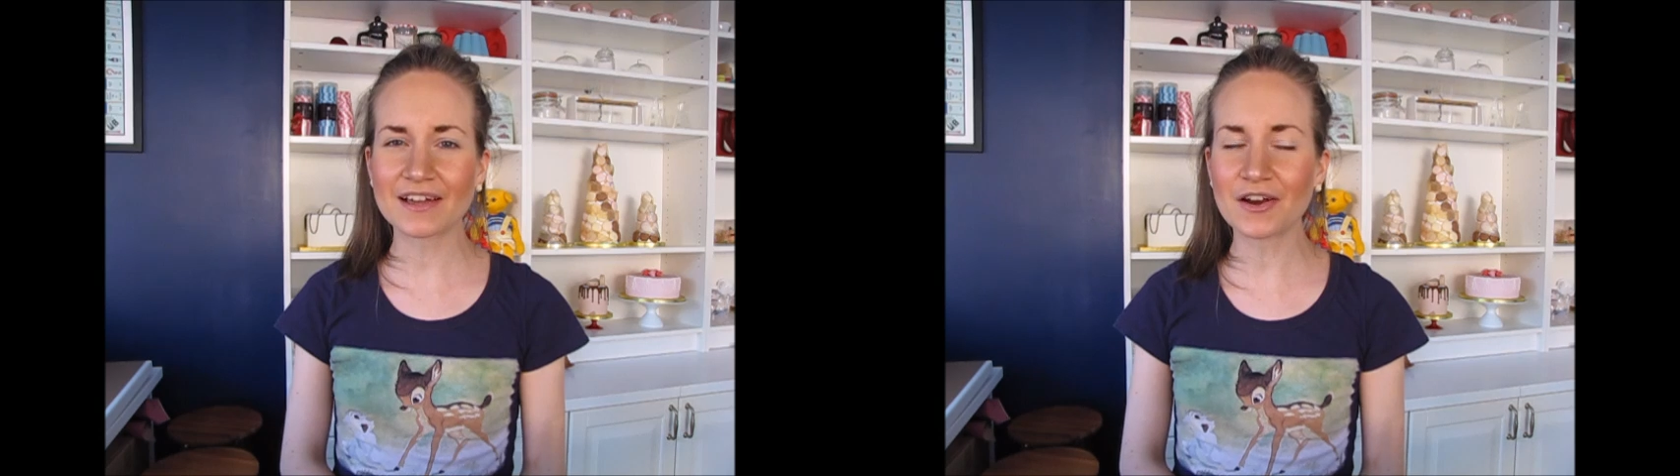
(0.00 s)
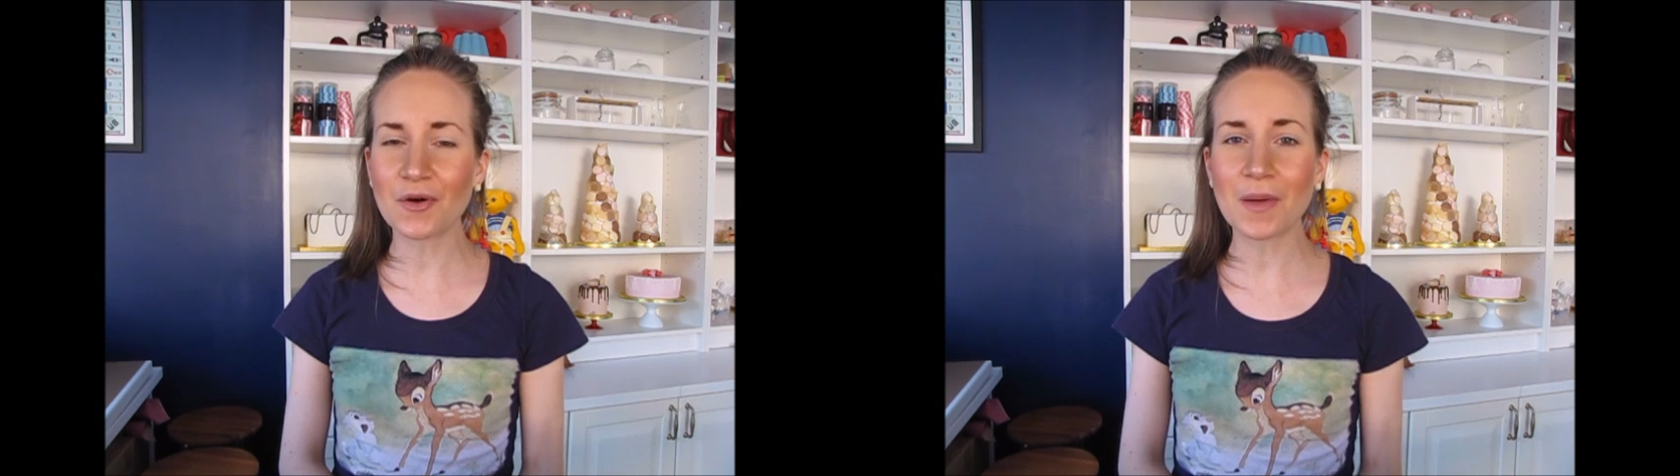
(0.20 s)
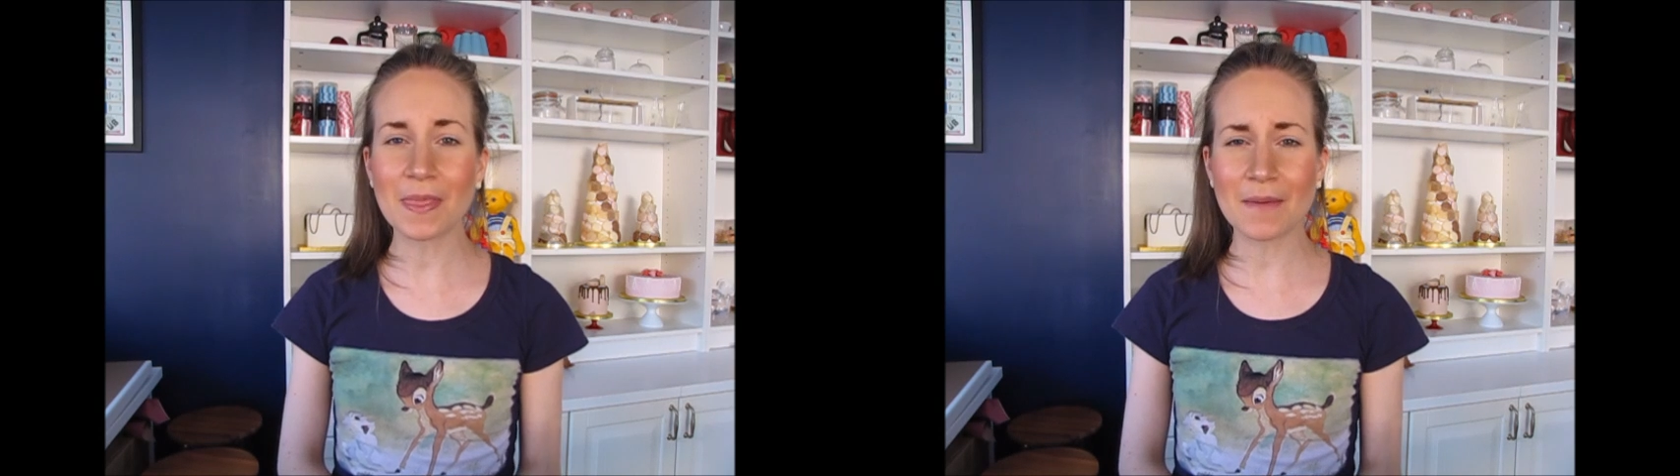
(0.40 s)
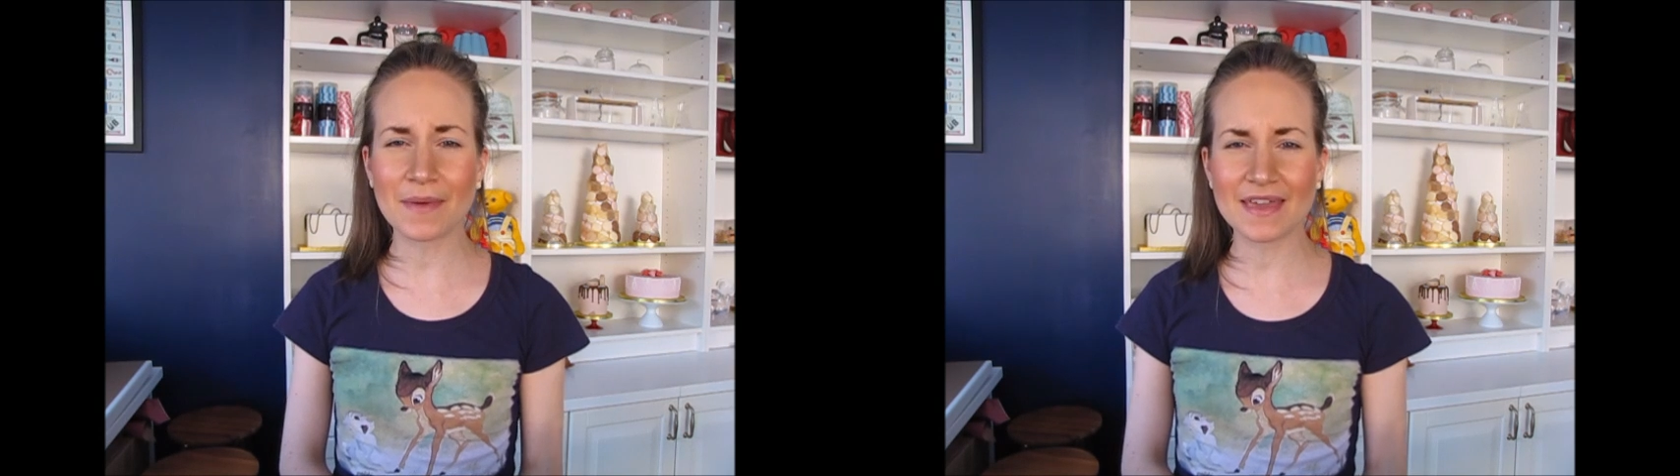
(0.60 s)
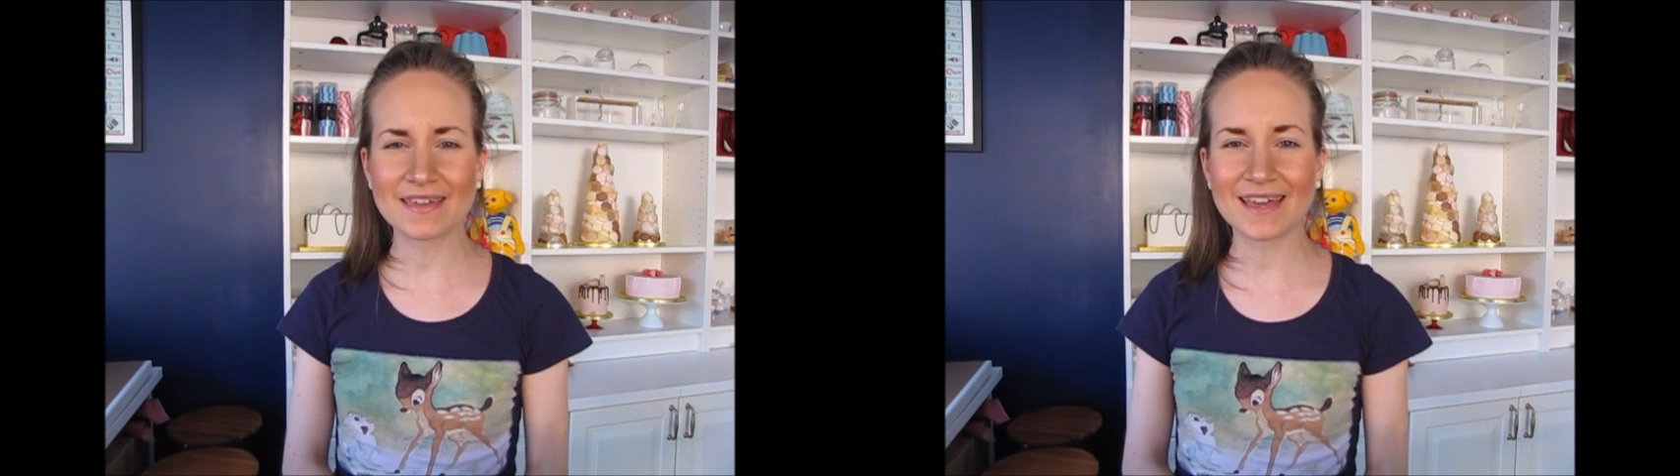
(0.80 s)
a lot when they're
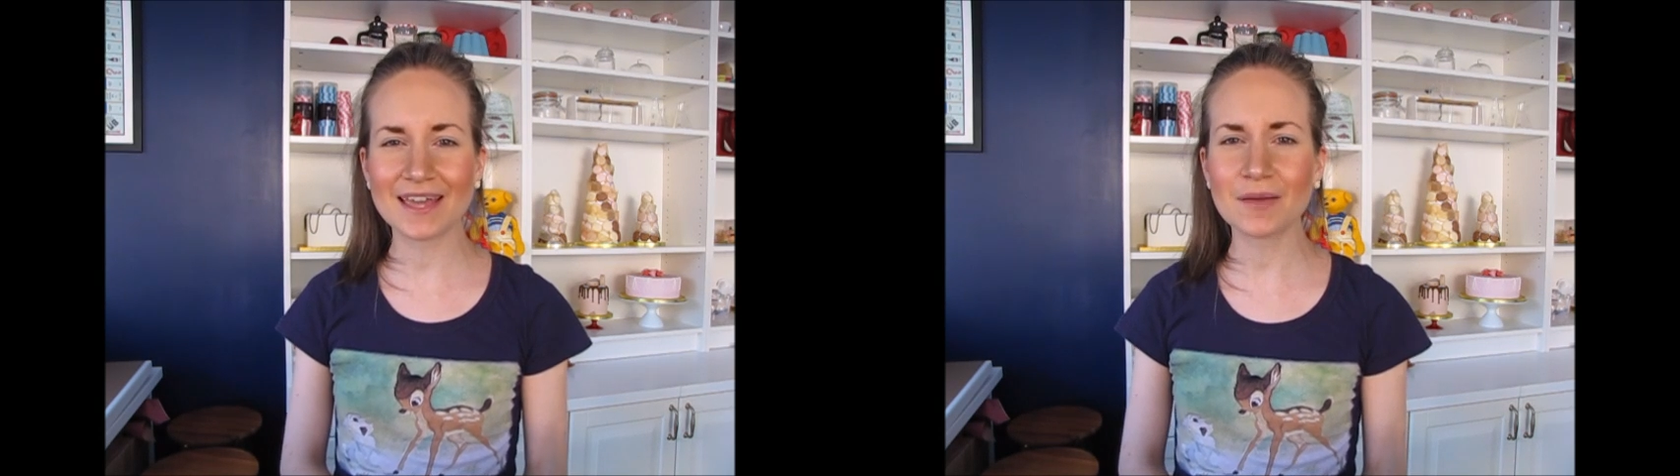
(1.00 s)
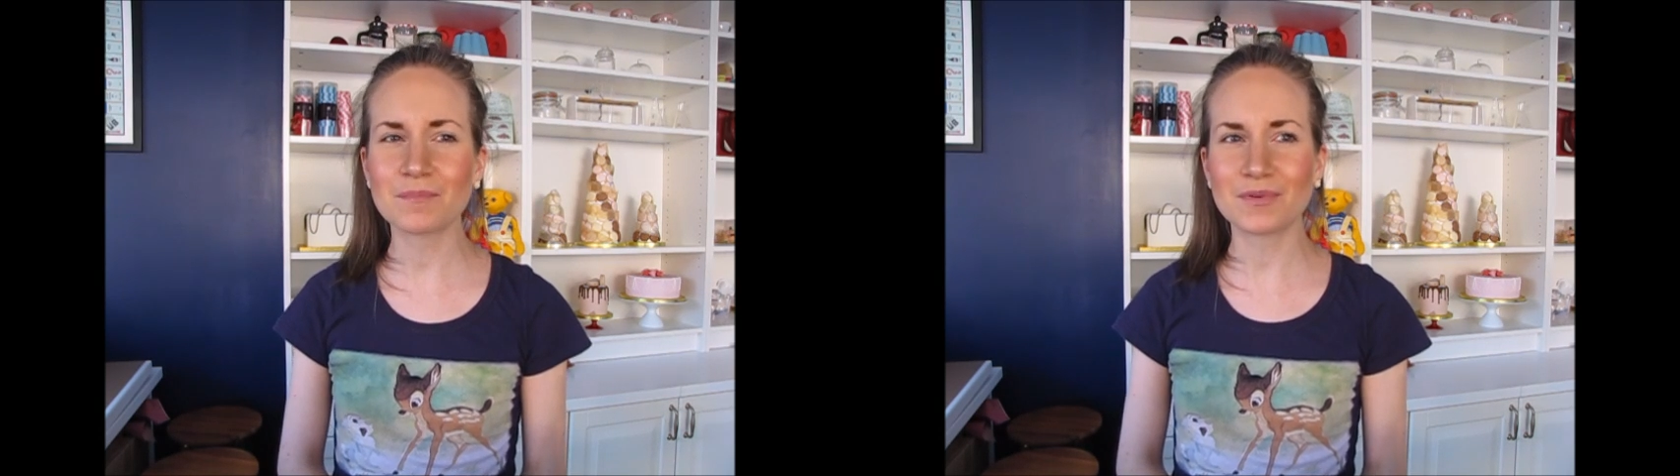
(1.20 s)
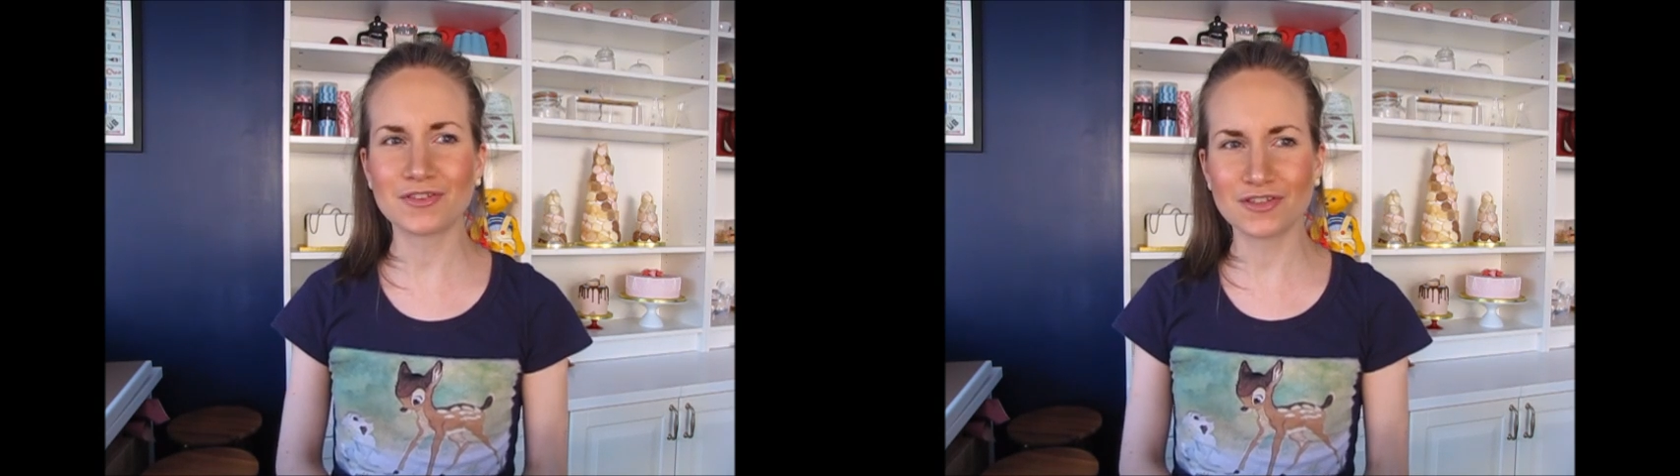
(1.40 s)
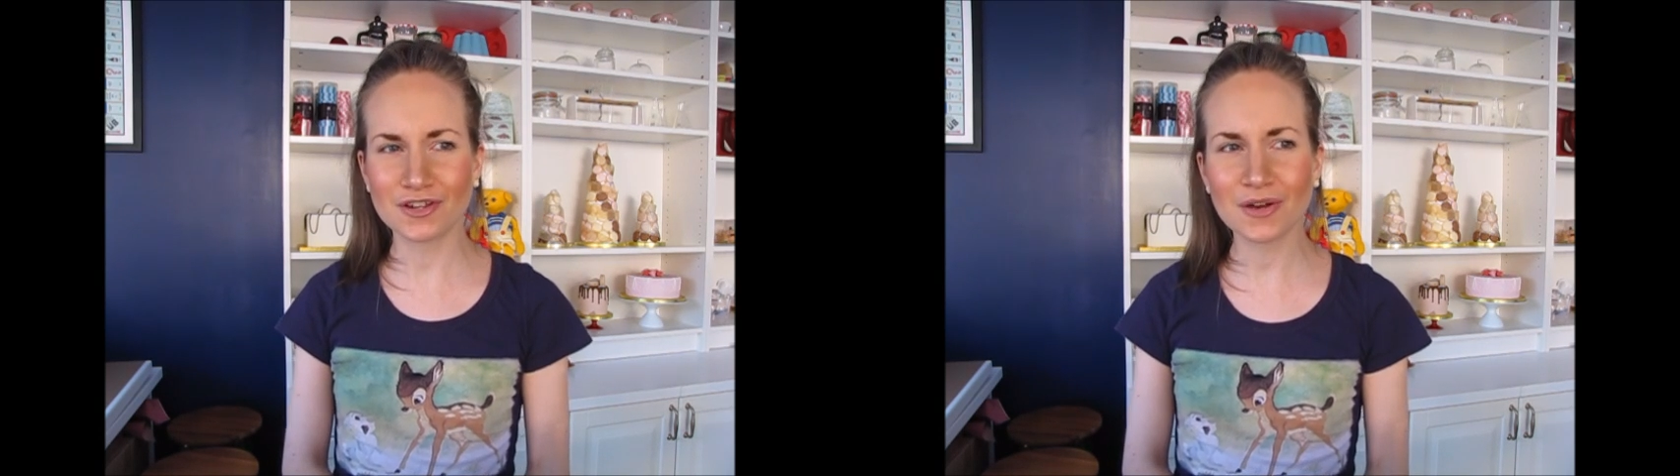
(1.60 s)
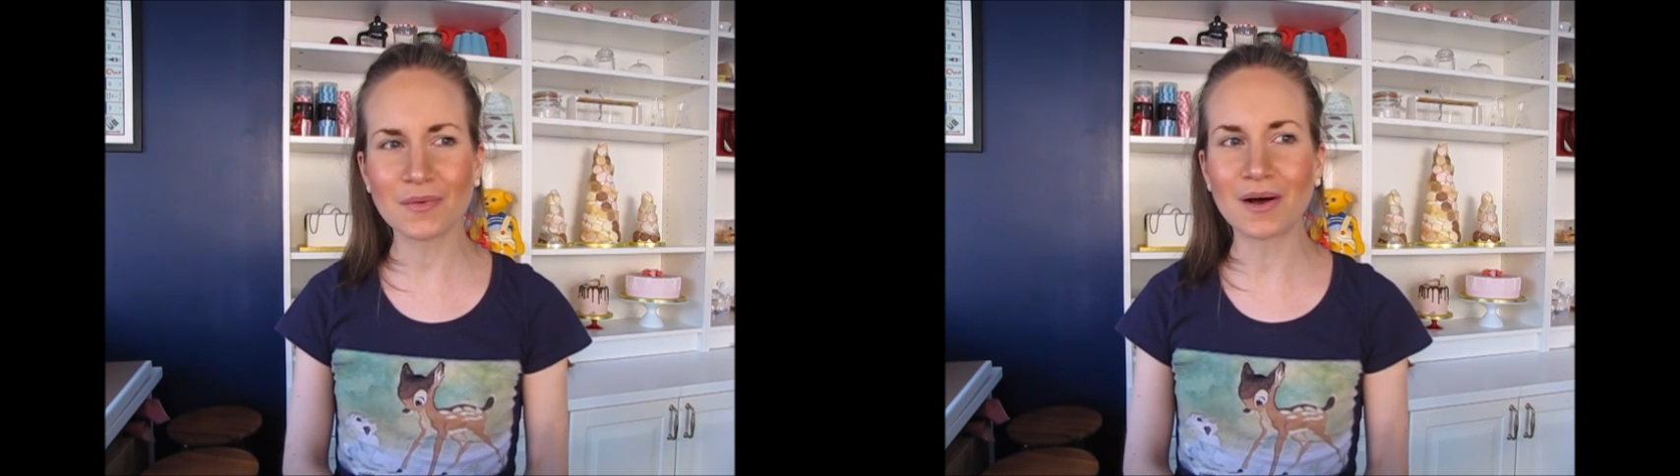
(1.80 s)
baking, but do you
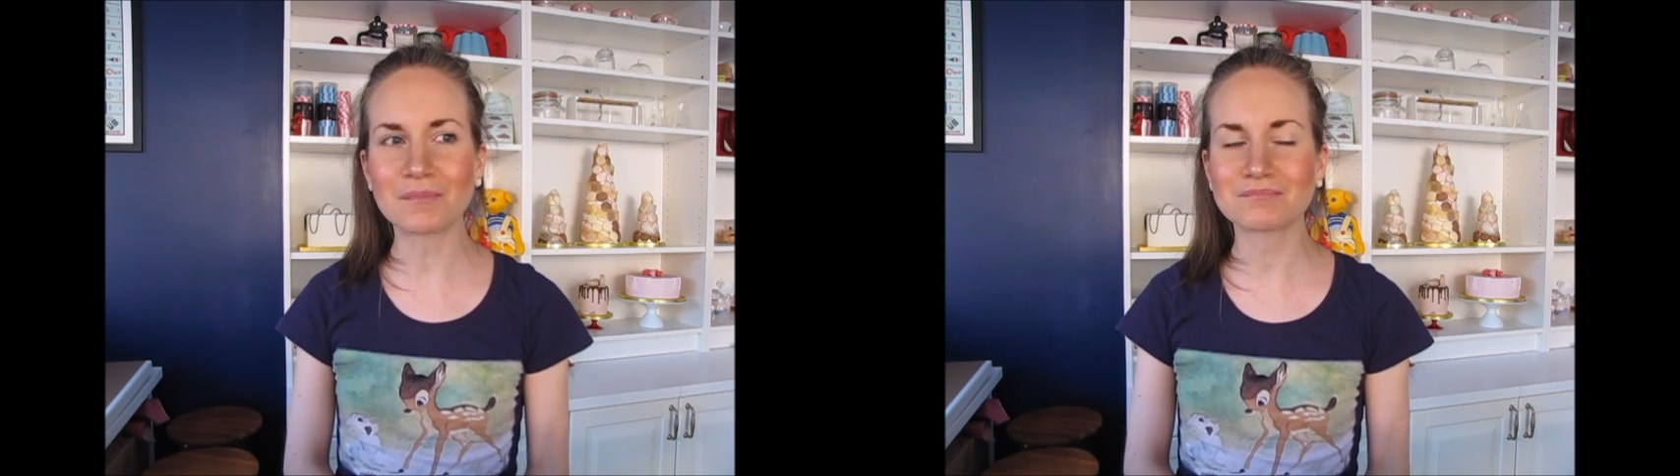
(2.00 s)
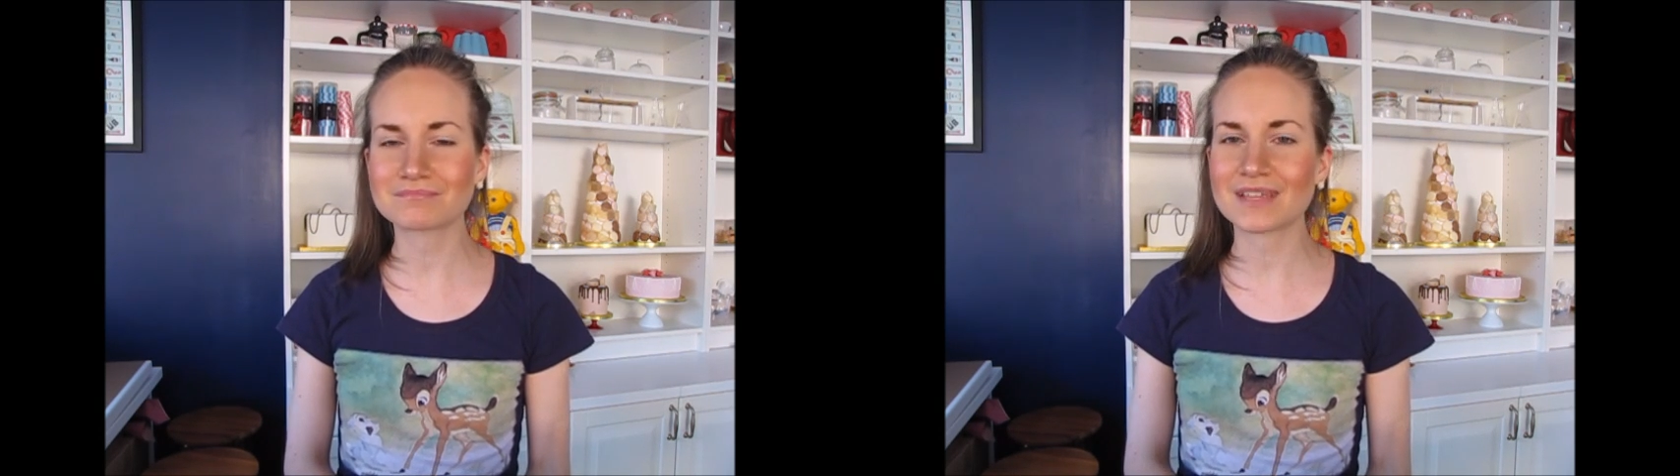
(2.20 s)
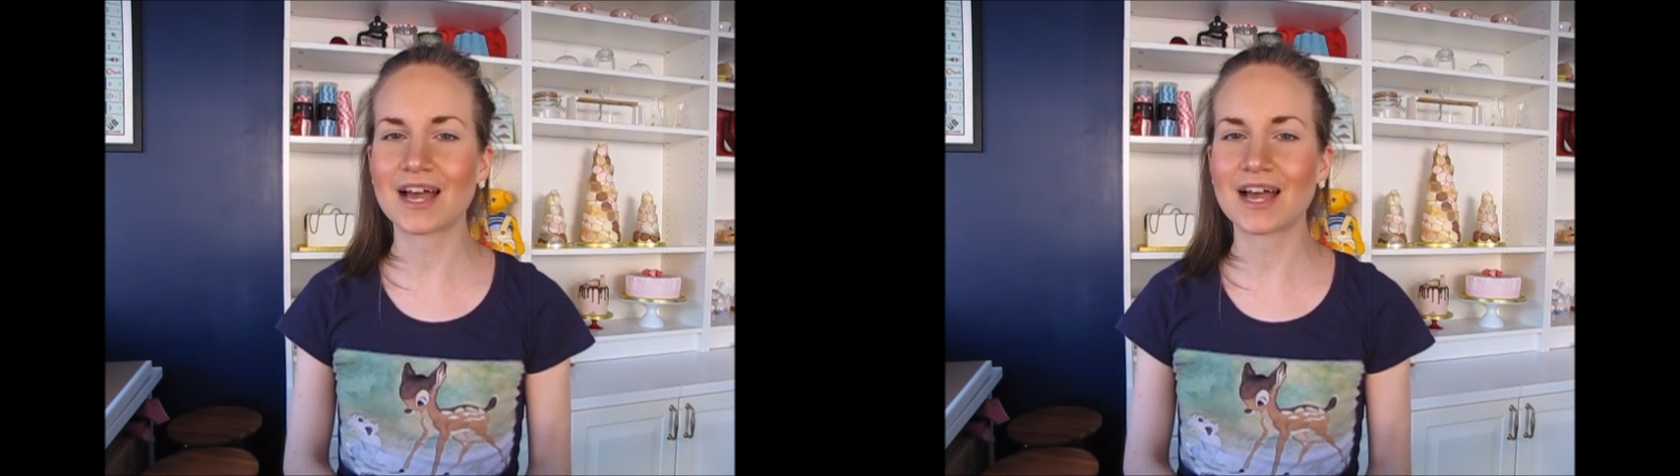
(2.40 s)
know what?